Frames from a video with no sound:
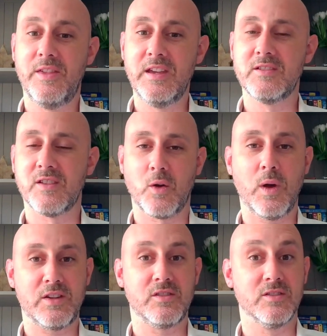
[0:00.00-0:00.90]
These are
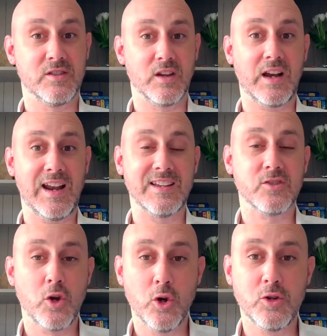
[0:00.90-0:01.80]
questions that clients
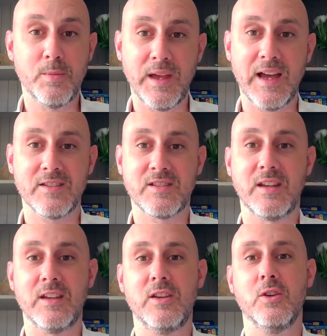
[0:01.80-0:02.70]
could be
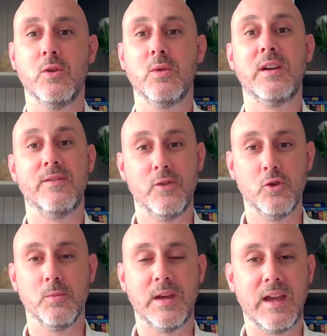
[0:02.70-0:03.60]
asking you if
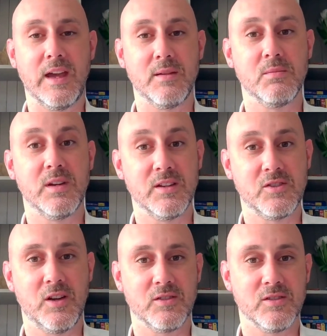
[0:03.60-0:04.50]
you became a
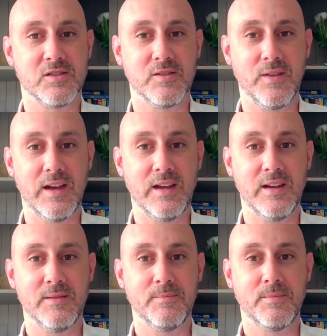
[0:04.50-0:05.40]
Chartered Surveyor.
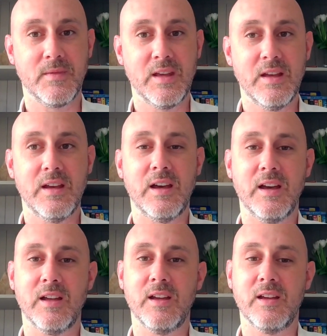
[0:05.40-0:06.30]

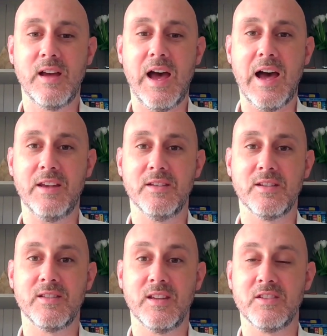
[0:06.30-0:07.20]

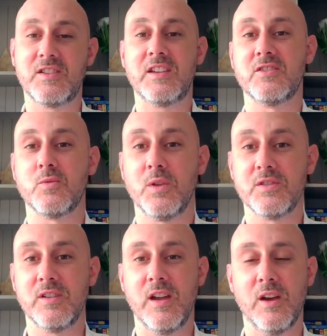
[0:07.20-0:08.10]
And the assessors
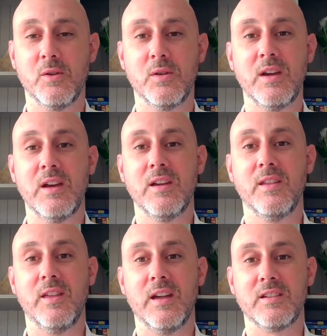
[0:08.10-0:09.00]
want to know
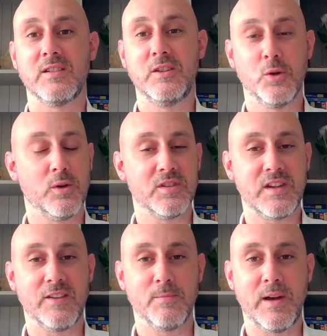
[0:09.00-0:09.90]
that you're a
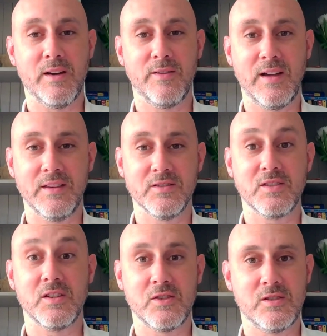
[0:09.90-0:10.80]
safe pair of
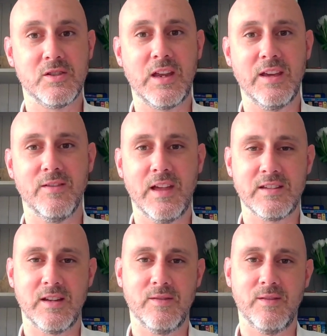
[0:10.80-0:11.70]
hands to give
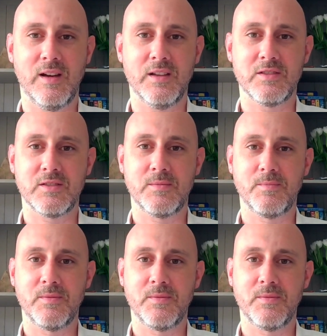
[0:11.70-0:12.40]
that advice.